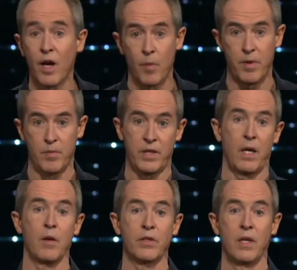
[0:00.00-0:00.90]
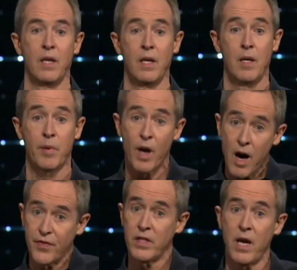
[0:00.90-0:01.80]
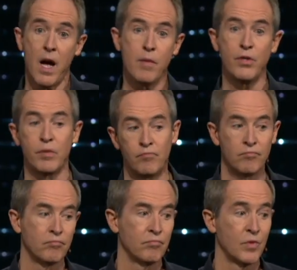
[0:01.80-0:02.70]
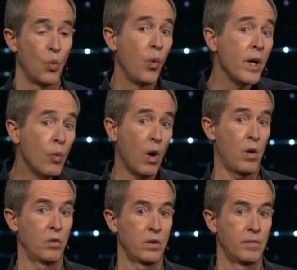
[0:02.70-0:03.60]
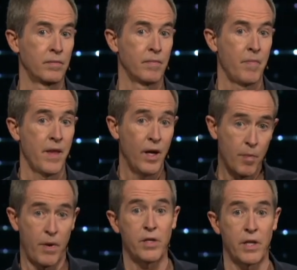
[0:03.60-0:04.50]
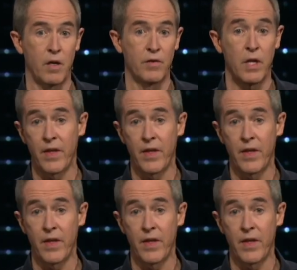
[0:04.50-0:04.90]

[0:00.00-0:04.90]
help themselves, but oftentimes we won't help ourselves.